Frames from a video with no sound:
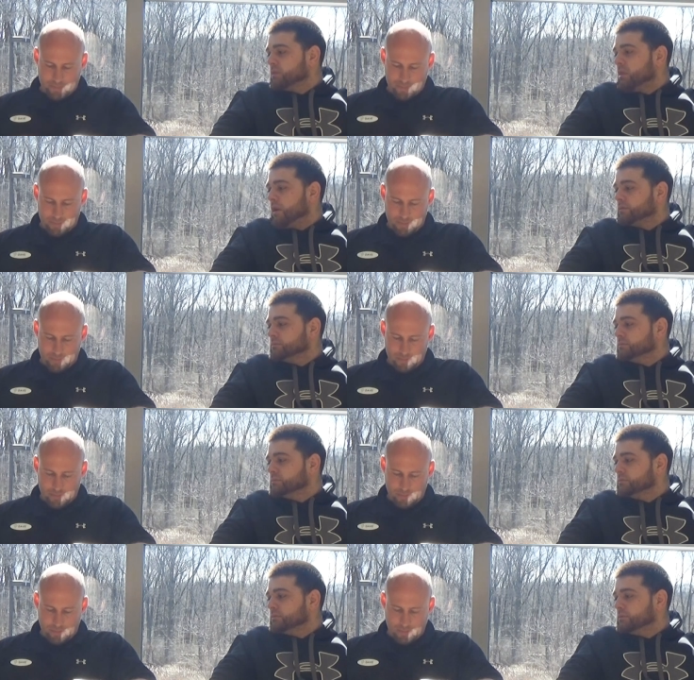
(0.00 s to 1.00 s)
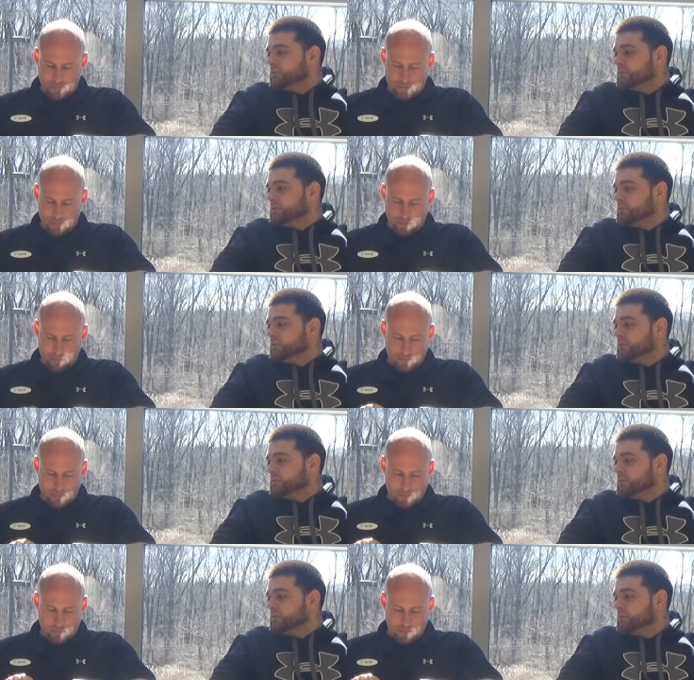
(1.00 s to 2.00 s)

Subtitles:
Nobody speaks.